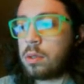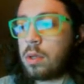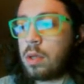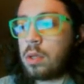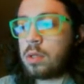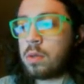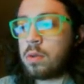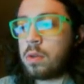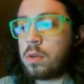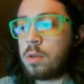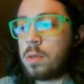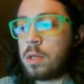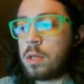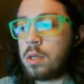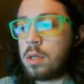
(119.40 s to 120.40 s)
it's going to
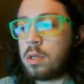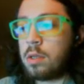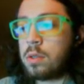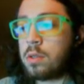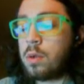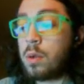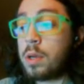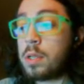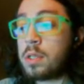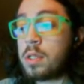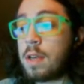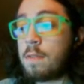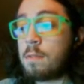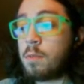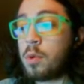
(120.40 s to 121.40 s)
be
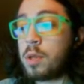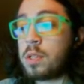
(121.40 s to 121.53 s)
27.76